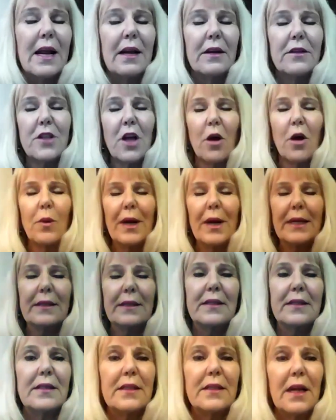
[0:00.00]
So
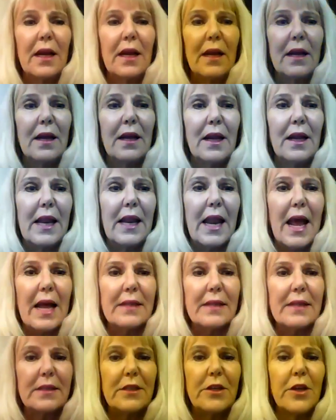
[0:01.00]

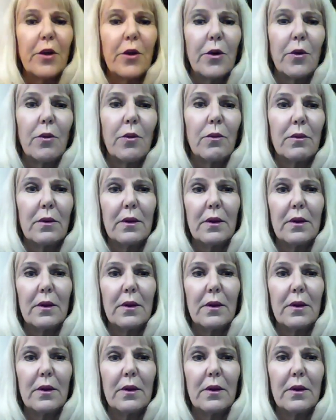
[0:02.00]
the